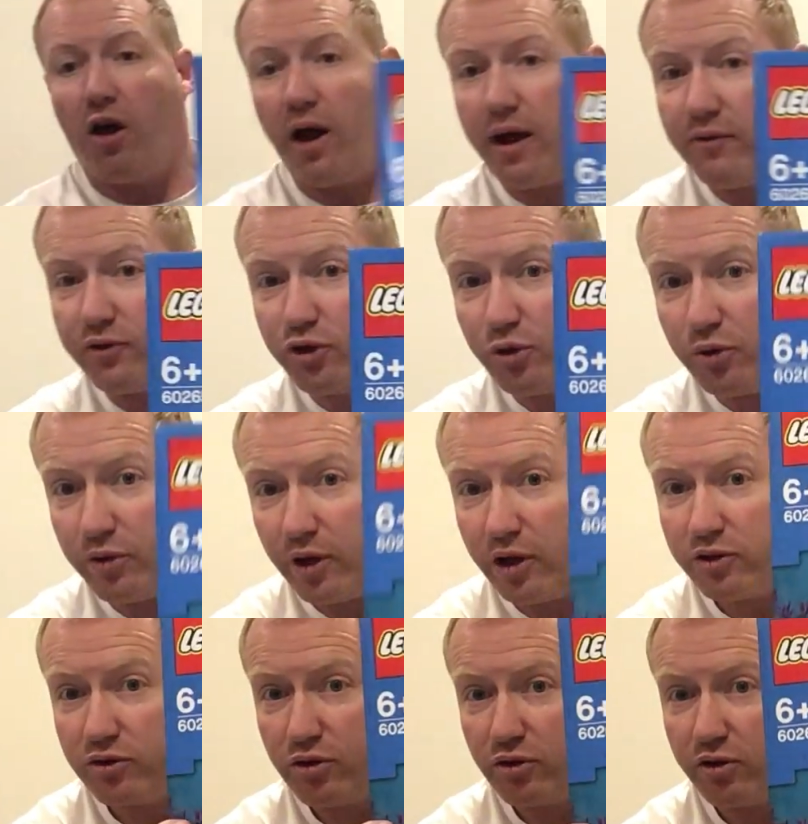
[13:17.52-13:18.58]
I have two of
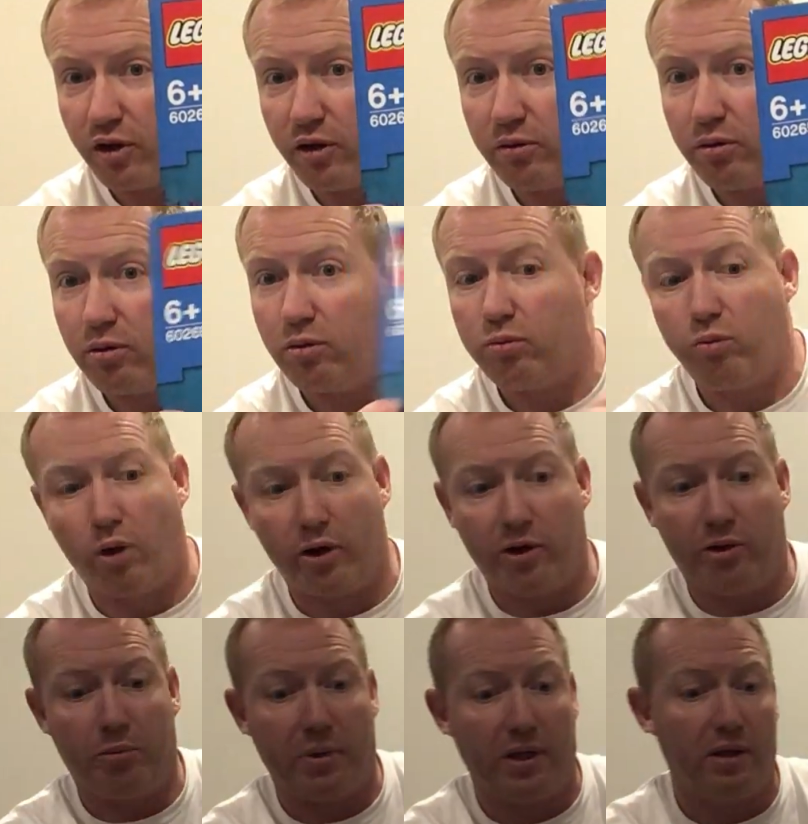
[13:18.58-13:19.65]
those because I
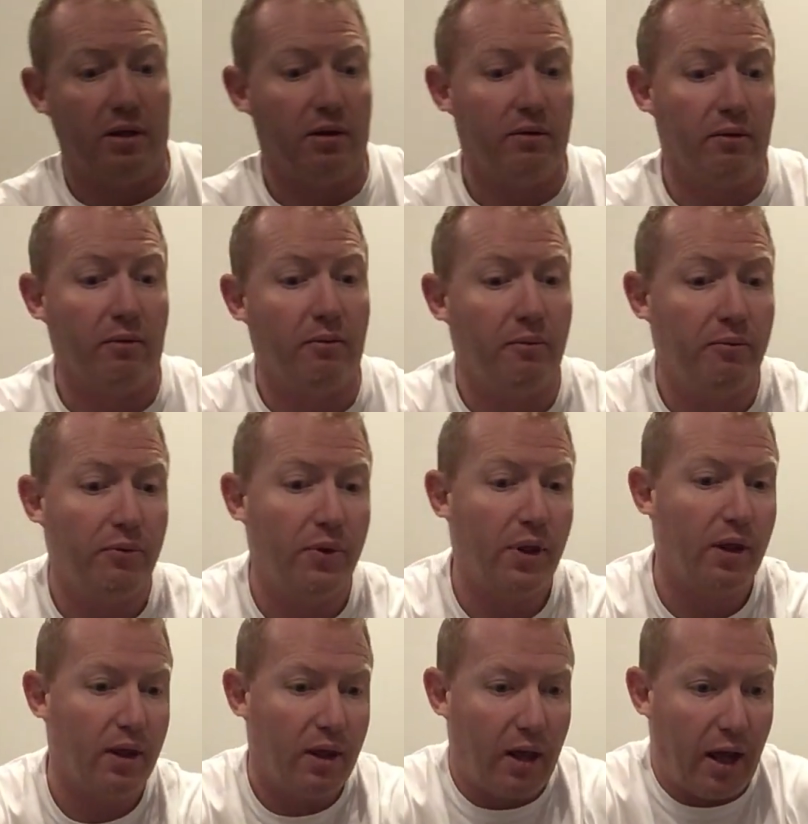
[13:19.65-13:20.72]
wanted a big
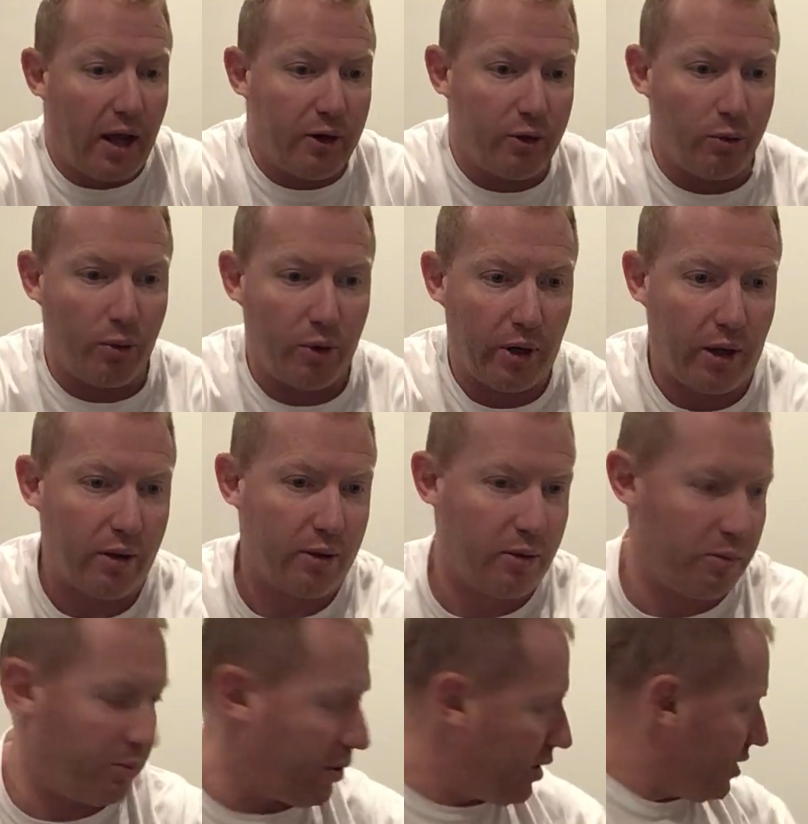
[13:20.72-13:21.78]
underwater
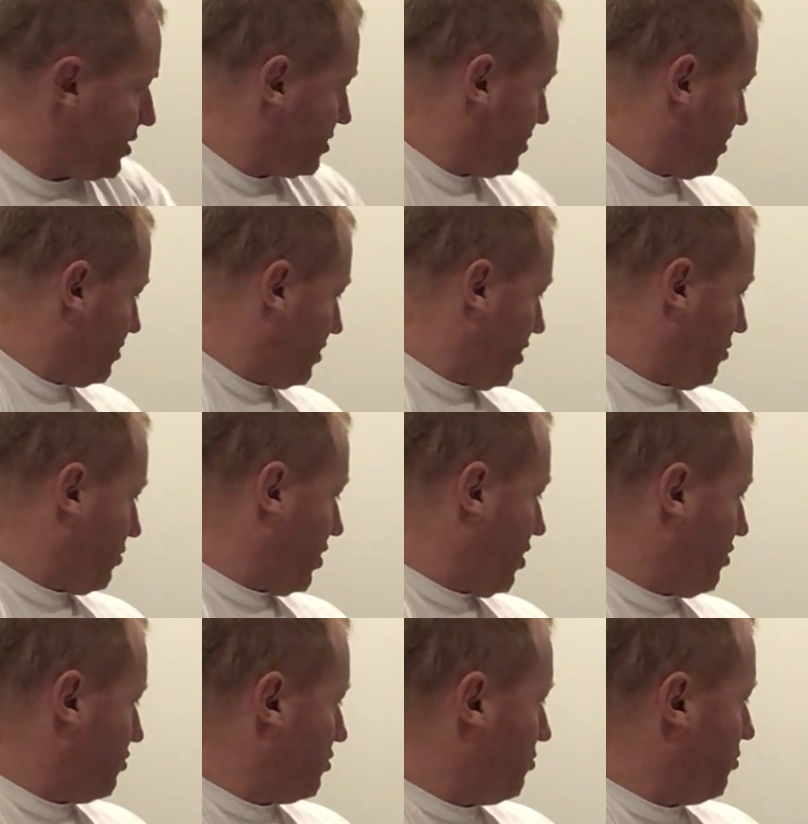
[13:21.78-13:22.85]
base. Now we're
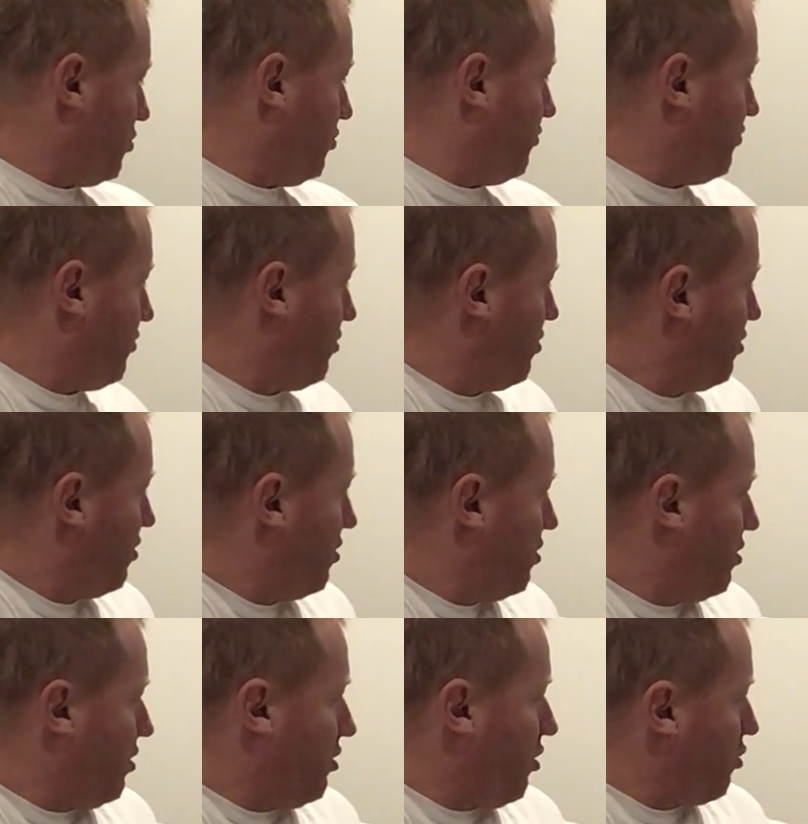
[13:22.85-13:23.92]
going to move.
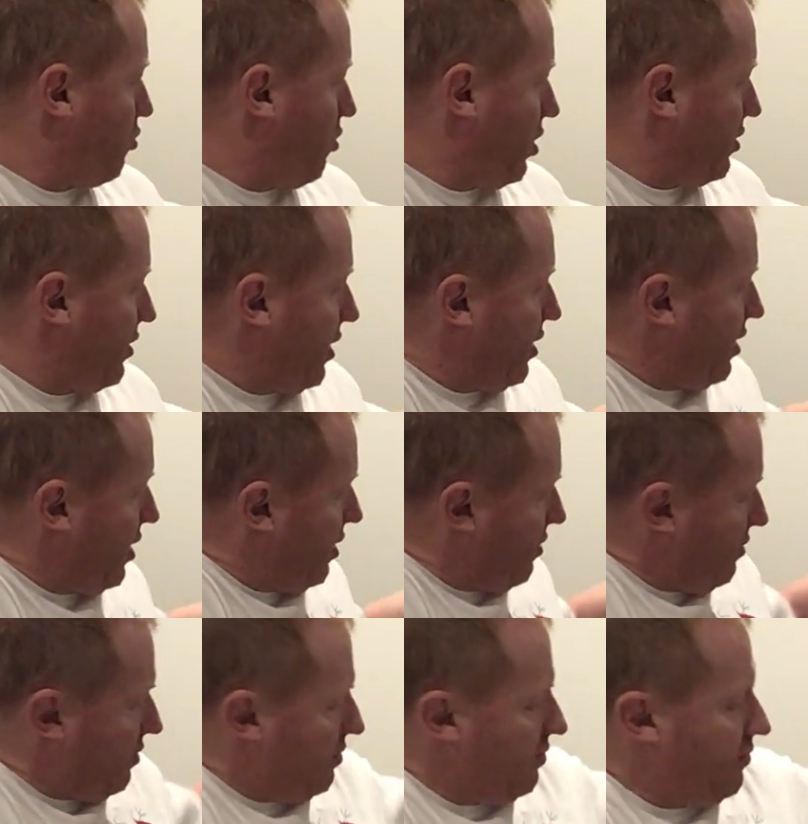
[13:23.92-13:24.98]
I'm not quite there yet.
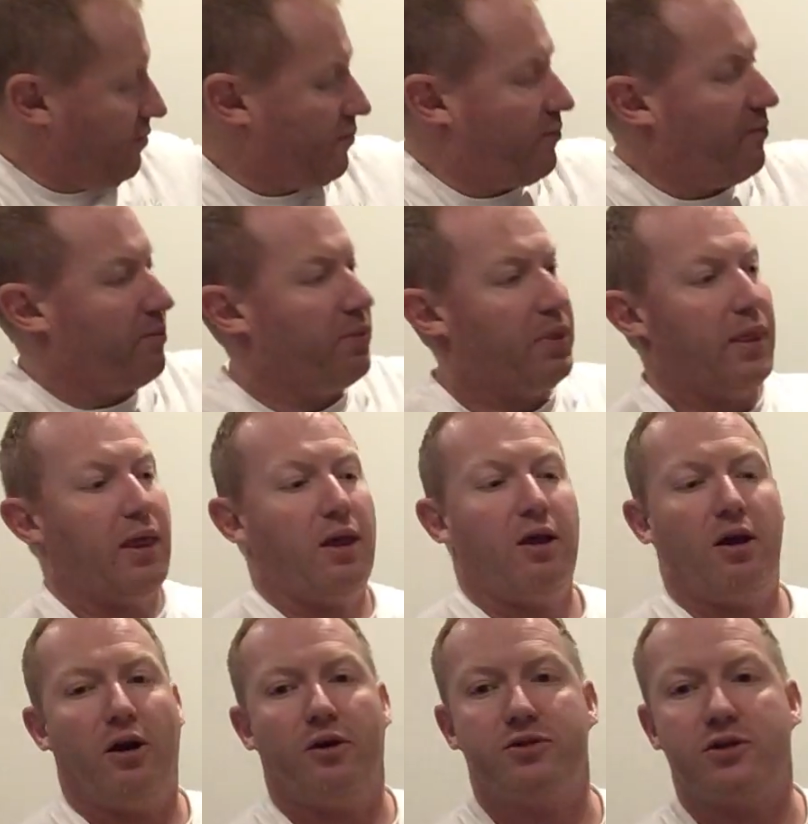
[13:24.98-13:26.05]
I